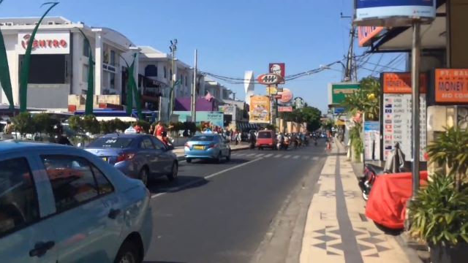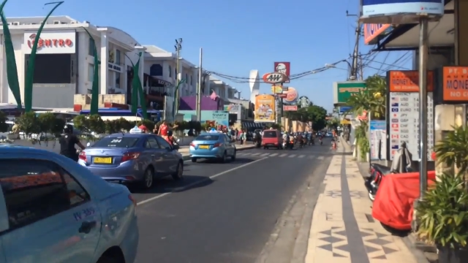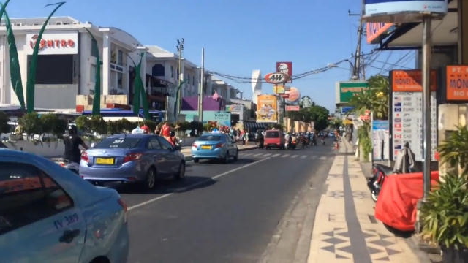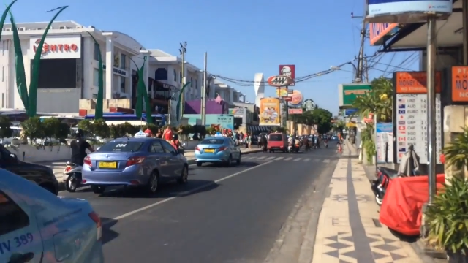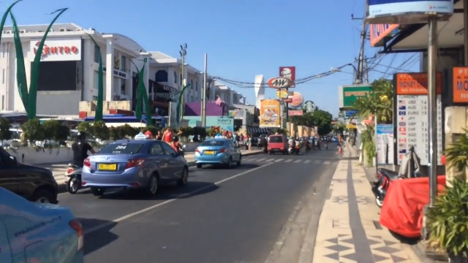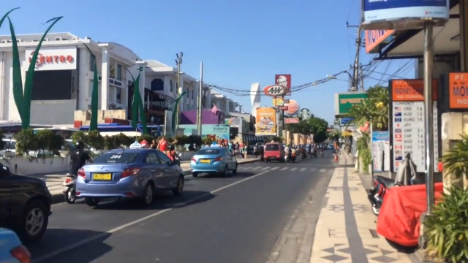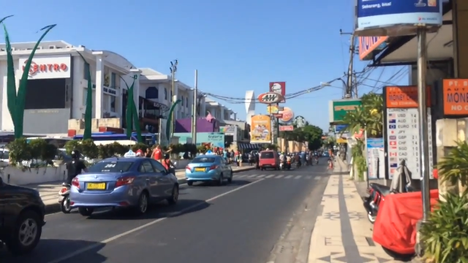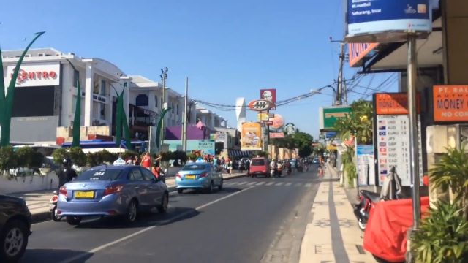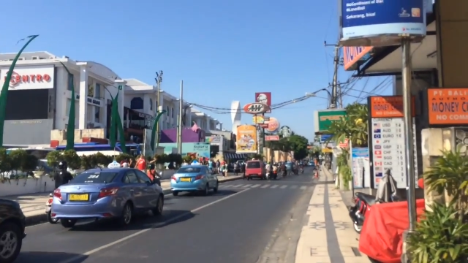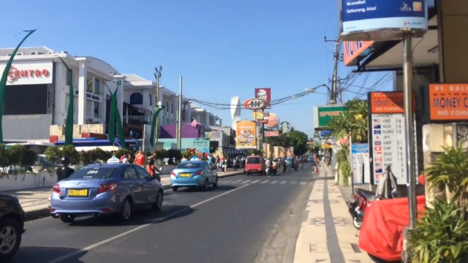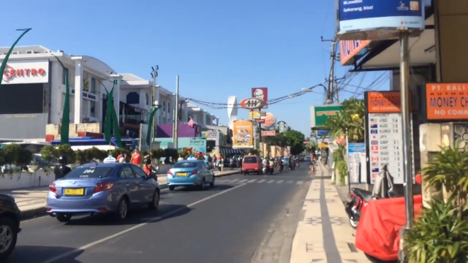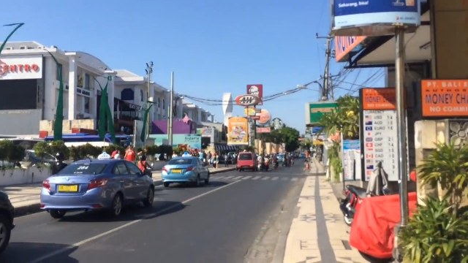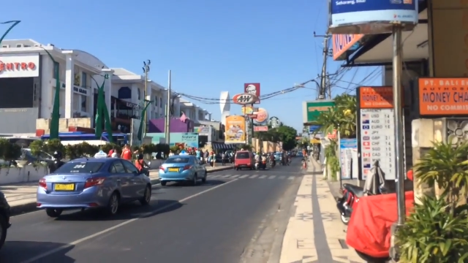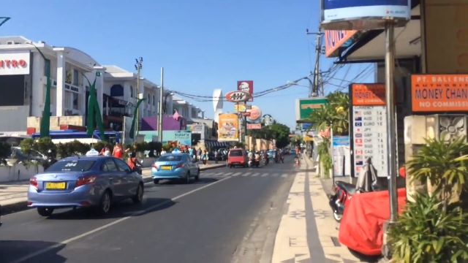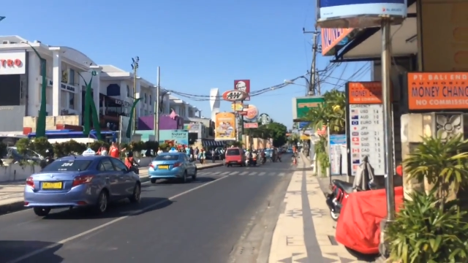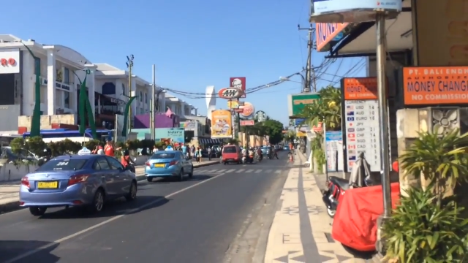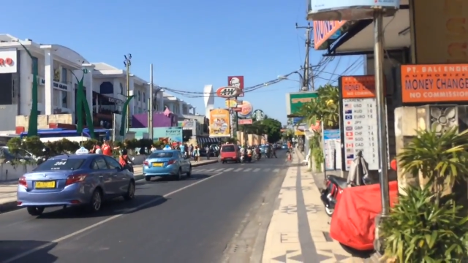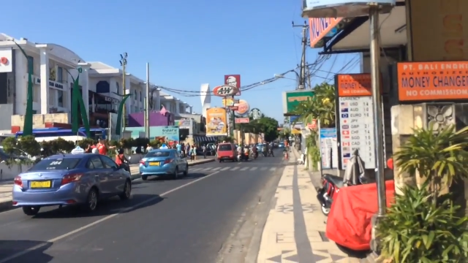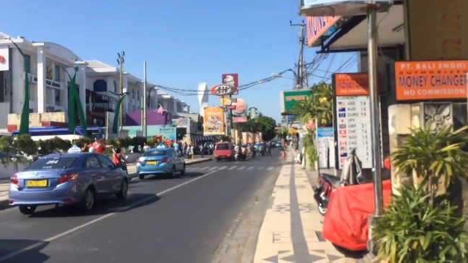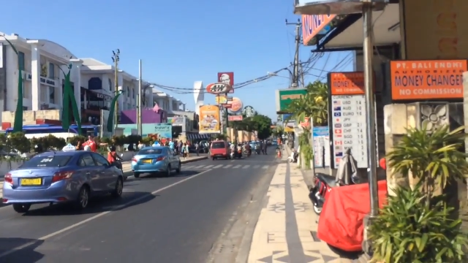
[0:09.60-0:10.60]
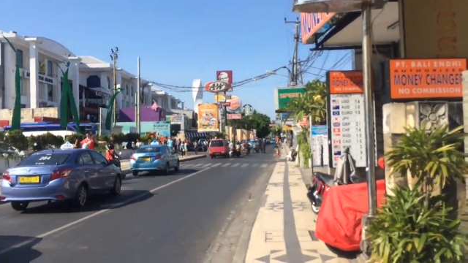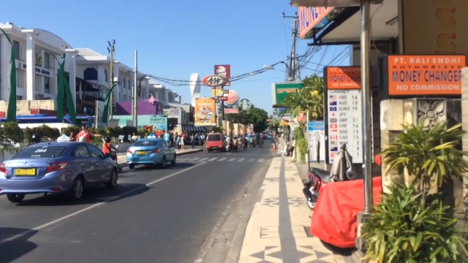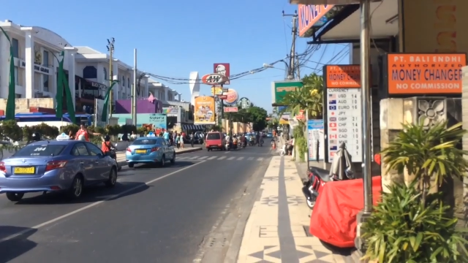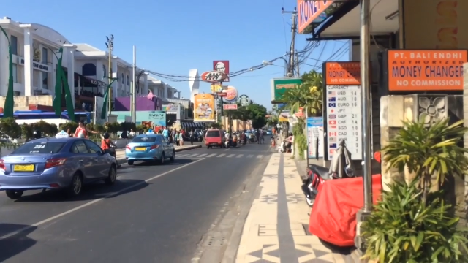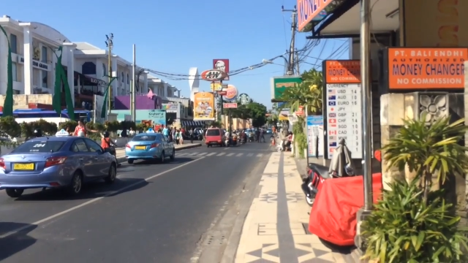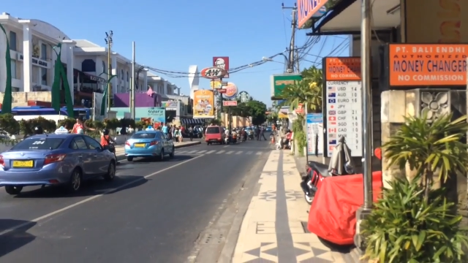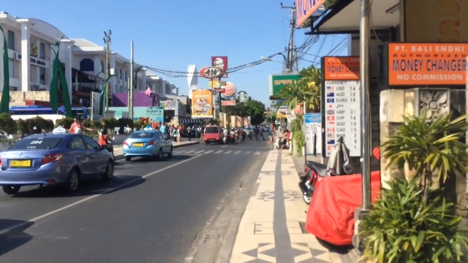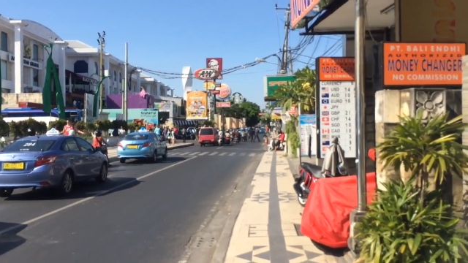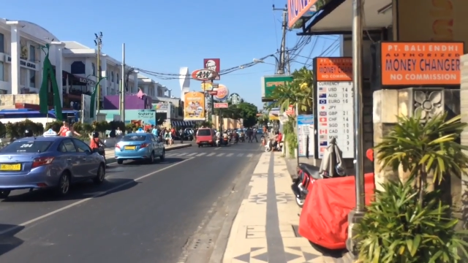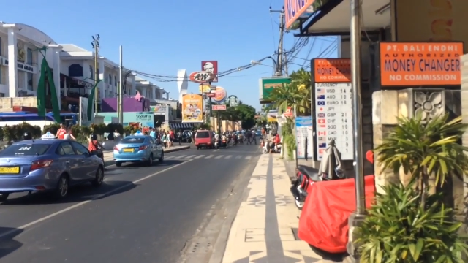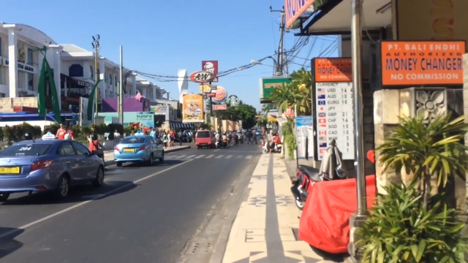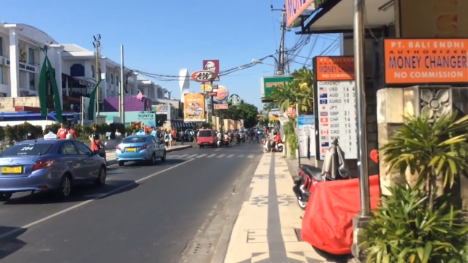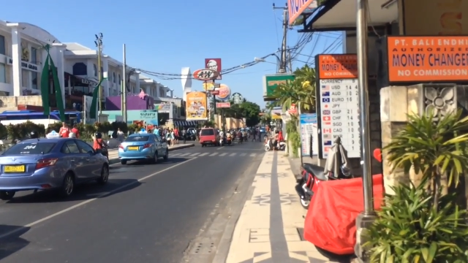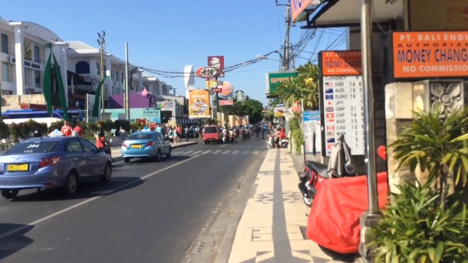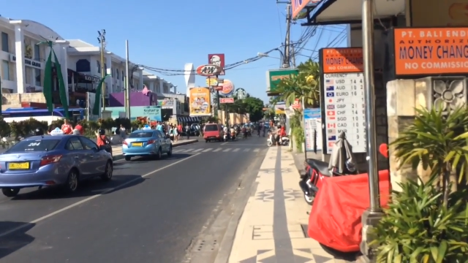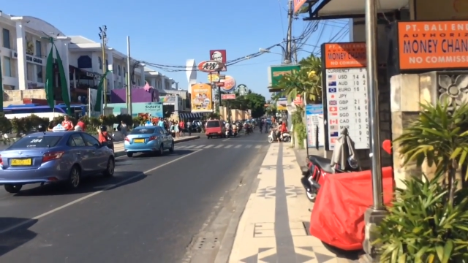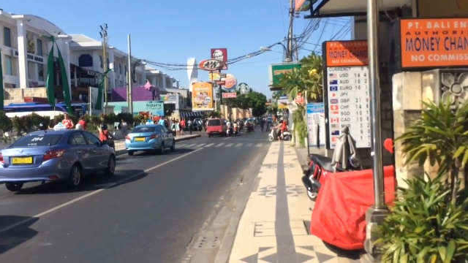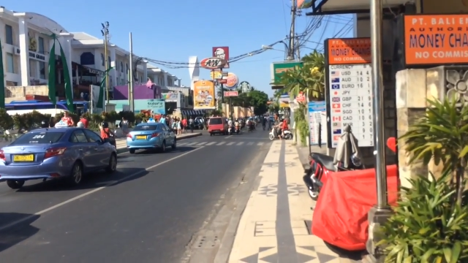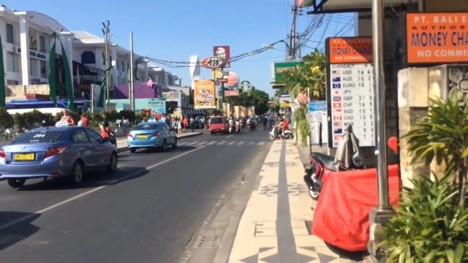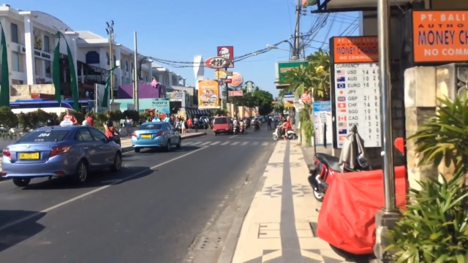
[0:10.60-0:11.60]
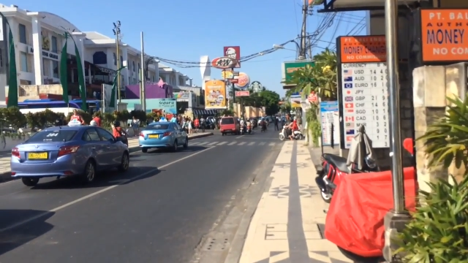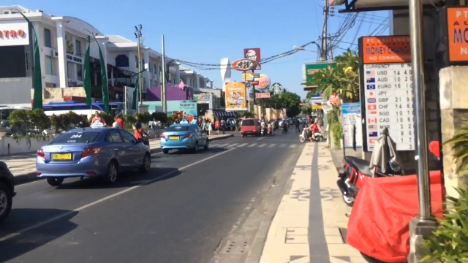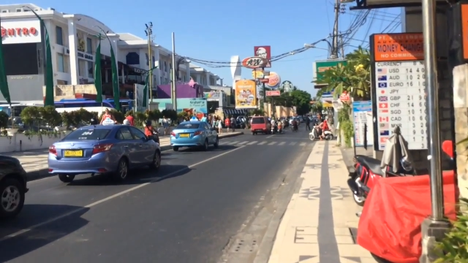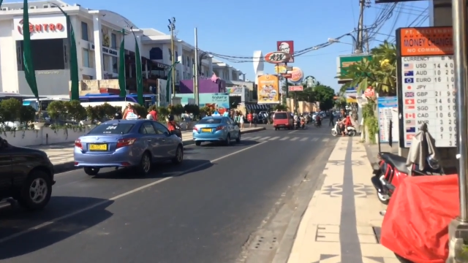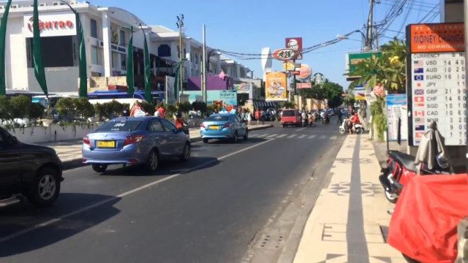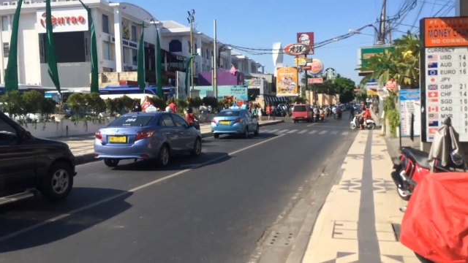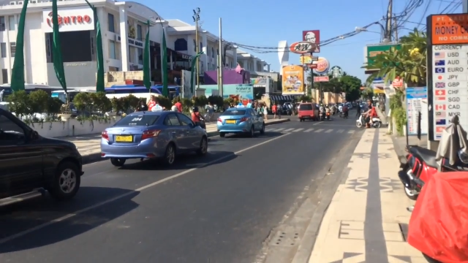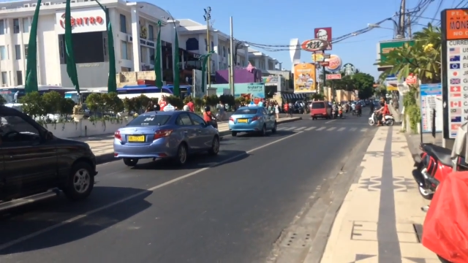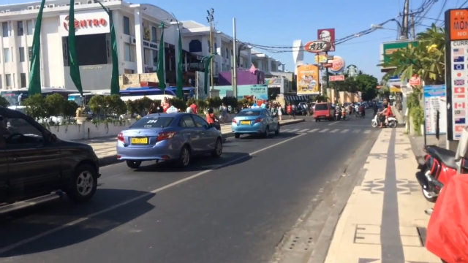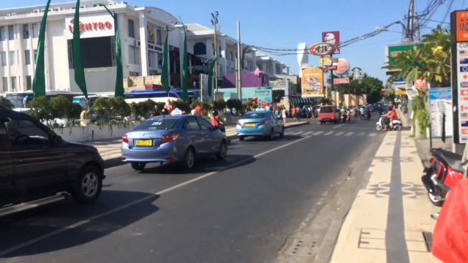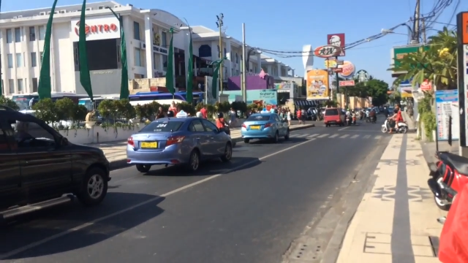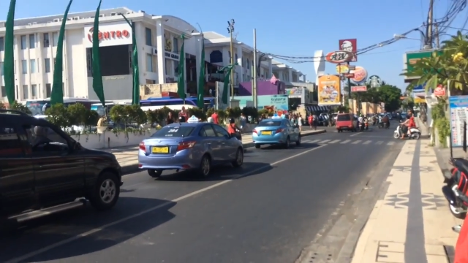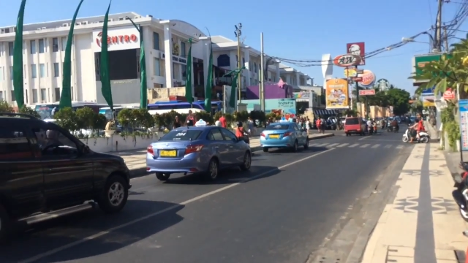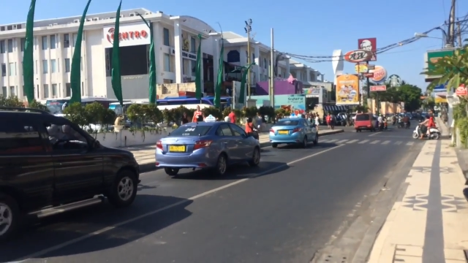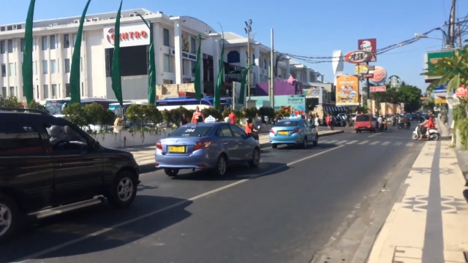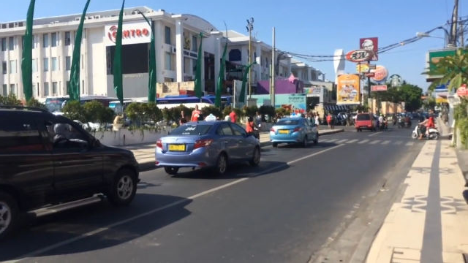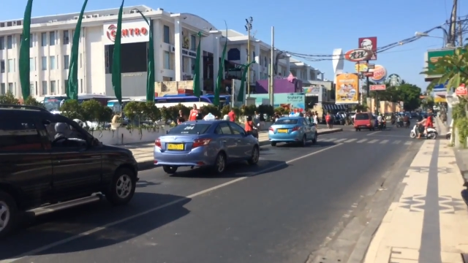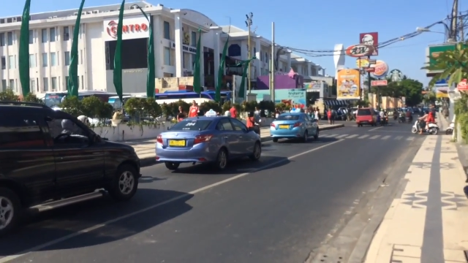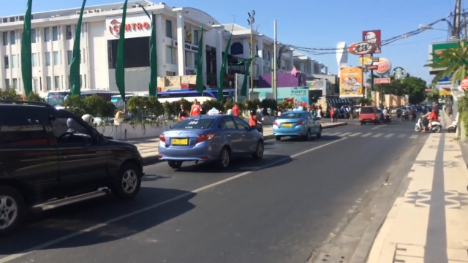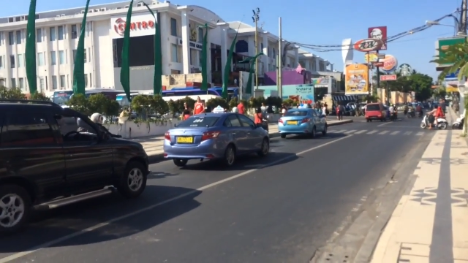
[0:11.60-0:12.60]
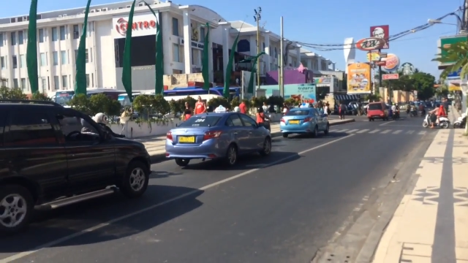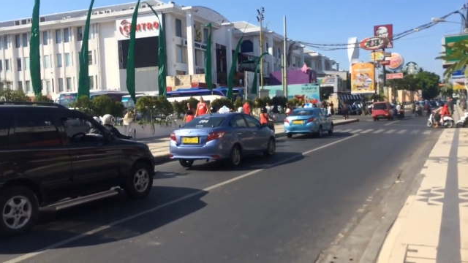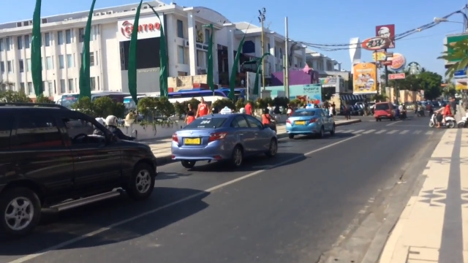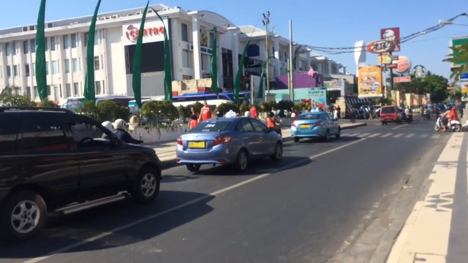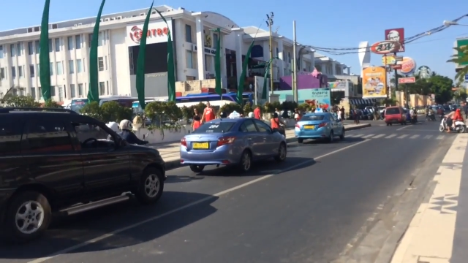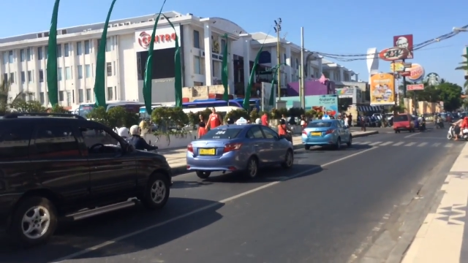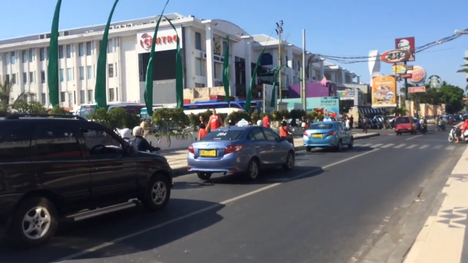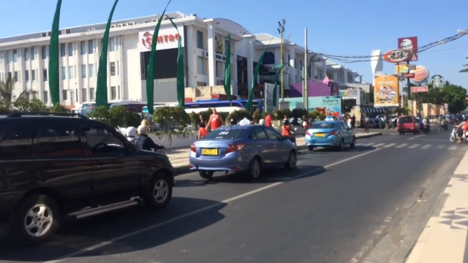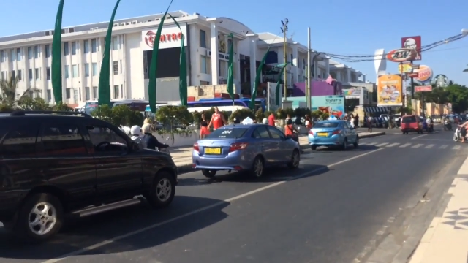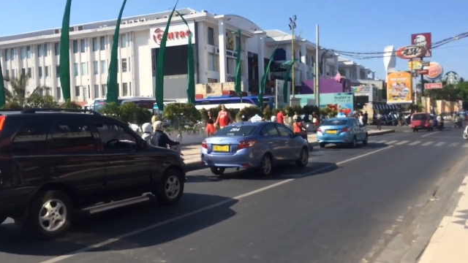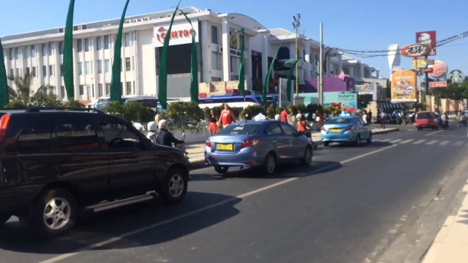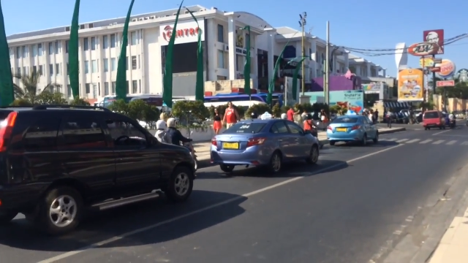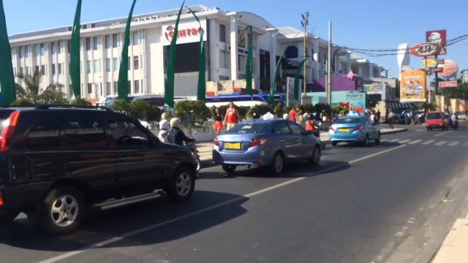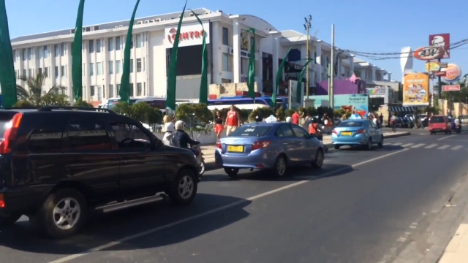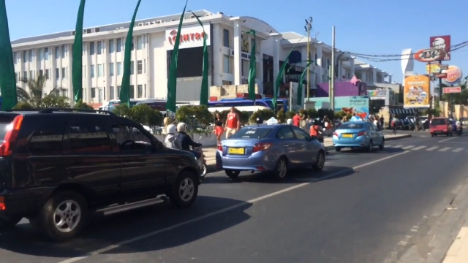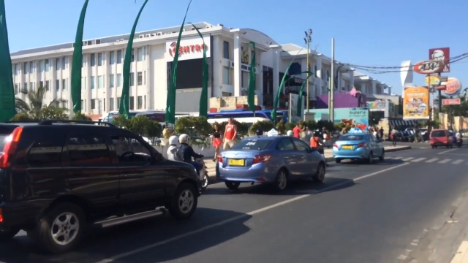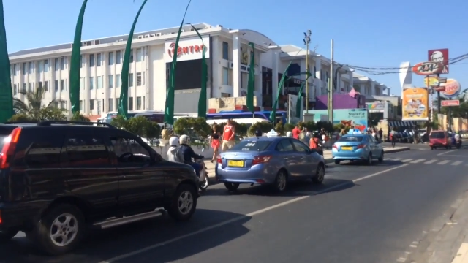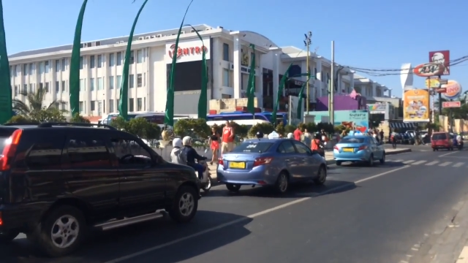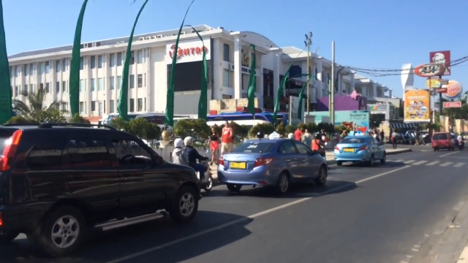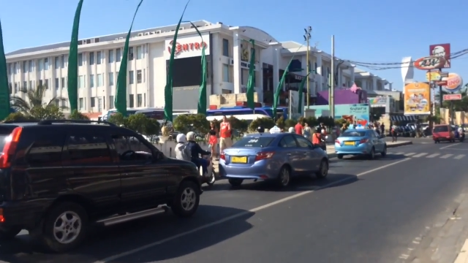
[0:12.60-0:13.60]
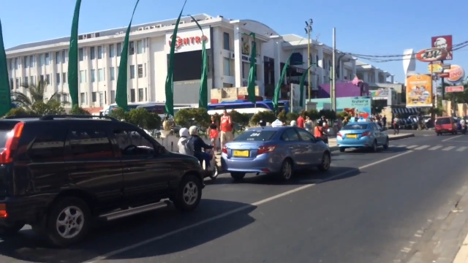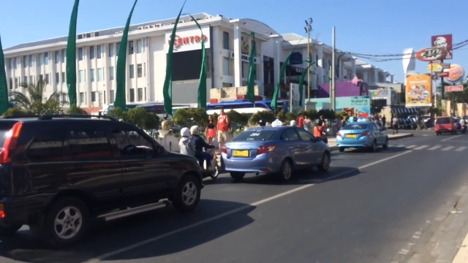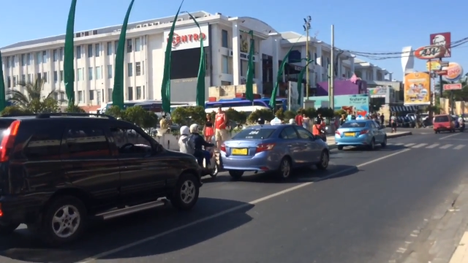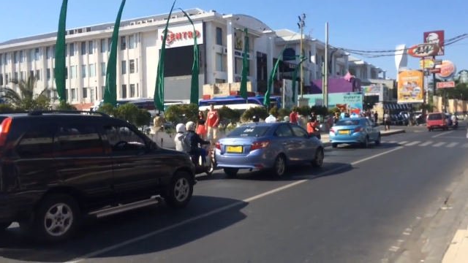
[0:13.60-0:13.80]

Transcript: Nobody's mouth can be seen.